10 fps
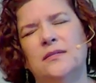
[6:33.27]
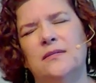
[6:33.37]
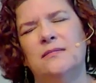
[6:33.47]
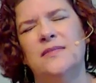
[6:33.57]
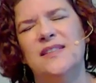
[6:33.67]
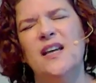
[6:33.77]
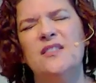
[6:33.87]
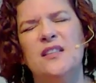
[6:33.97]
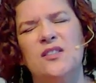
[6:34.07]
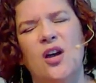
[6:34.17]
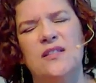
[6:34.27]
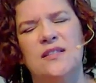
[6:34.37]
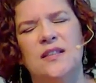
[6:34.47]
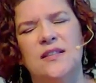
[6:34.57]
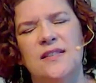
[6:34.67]
Sounds
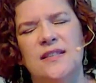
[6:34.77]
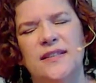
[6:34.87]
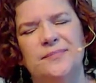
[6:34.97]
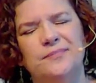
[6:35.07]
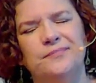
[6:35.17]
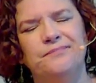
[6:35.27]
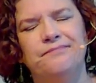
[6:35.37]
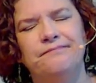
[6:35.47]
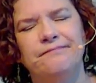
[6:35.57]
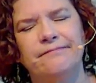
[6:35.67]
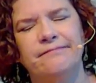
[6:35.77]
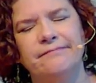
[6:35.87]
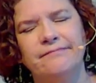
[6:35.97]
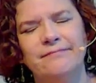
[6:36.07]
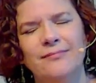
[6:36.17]
exhausting, doesn't it?
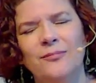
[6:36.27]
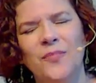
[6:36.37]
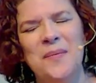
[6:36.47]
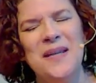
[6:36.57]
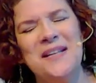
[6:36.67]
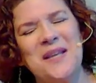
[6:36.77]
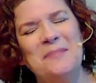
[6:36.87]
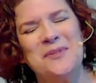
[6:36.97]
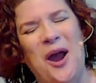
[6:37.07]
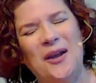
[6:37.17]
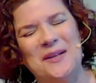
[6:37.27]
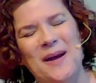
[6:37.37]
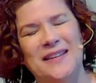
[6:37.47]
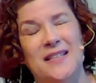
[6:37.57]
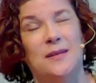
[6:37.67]
I mean, as I'm talking
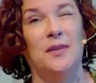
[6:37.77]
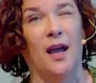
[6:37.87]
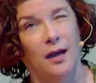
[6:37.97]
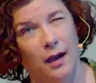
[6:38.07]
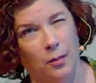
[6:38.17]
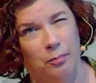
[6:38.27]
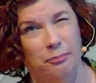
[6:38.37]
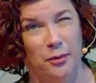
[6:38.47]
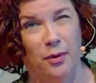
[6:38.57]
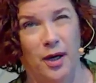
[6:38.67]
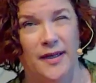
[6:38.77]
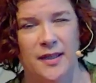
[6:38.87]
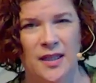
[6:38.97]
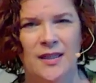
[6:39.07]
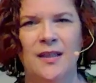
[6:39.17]
about this, I'm like, oh boy,
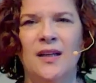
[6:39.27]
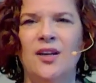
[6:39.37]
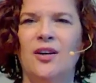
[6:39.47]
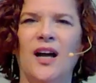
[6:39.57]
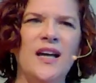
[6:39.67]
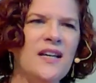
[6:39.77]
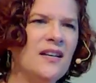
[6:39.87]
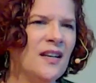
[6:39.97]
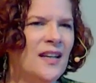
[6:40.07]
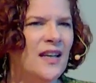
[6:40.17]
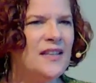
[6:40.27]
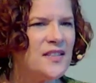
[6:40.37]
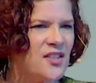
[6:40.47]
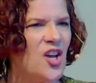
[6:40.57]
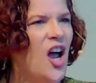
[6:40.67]
right? It's
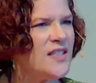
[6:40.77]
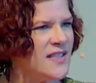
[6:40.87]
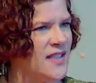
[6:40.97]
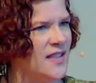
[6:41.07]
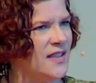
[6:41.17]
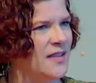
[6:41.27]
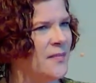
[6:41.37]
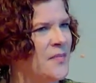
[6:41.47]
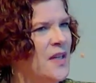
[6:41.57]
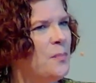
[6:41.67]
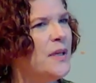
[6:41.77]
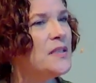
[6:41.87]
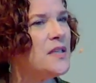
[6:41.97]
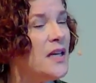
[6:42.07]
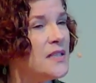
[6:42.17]
exhausting. But
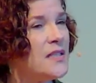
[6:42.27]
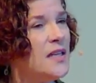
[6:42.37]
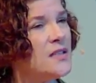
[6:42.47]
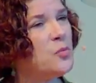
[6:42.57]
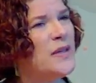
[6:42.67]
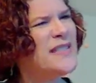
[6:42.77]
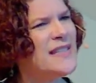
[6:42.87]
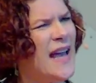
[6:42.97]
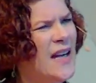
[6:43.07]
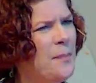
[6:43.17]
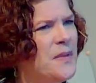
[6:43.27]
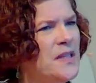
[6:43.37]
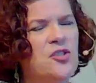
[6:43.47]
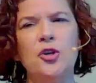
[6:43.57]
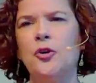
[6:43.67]
it's we set up these
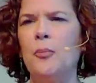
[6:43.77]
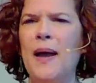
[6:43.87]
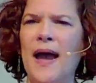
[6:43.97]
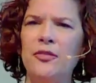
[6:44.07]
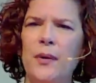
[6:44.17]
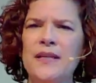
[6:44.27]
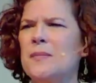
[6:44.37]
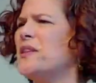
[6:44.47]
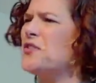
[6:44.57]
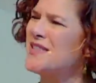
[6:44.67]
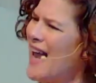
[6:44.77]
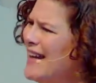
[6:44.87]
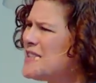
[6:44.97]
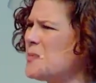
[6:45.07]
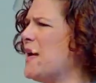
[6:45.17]
neural pathways. I mean, there's
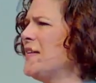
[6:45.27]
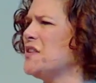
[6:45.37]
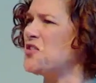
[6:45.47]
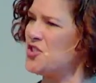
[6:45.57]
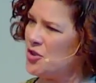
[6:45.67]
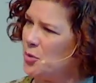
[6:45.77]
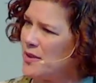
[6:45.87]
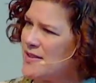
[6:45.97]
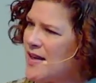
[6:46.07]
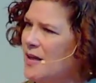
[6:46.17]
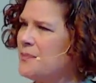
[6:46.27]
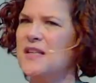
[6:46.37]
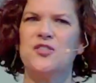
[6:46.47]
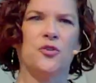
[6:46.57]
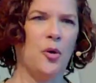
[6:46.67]
science behind this too. We set up these
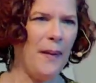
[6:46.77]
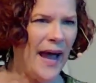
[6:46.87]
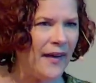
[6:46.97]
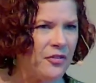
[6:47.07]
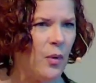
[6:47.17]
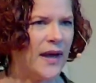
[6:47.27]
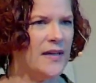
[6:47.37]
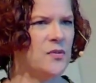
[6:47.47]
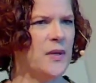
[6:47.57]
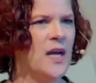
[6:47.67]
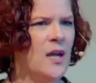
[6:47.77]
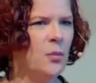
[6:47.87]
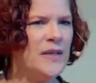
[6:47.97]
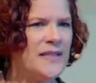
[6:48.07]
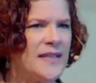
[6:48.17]
neural pathways.
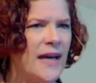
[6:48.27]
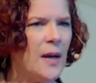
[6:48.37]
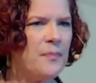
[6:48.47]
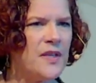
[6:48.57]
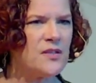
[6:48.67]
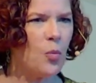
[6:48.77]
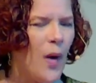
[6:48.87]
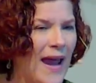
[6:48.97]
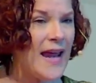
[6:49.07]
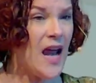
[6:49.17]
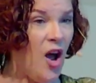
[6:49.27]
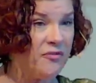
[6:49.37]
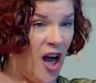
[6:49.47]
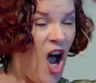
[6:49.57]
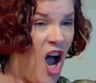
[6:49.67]
We set up this way of
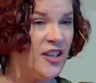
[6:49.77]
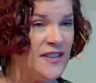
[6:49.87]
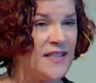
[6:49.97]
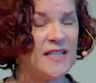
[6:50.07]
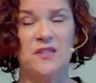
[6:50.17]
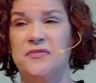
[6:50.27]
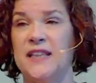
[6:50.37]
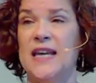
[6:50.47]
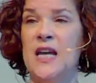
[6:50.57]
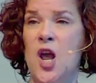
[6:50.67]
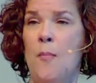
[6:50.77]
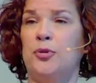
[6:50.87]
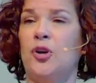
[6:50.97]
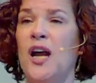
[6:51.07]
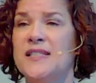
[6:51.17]
cognitively
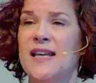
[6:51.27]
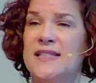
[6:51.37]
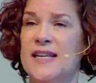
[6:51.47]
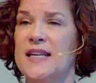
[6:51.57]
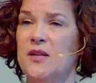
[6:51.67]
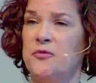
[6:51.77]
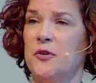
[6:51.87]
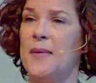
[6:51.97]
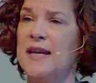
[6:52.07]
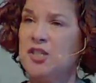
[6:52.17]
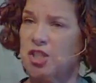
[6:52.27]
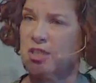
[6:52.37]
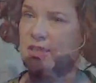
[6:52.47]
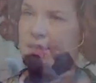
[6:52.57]
processing information,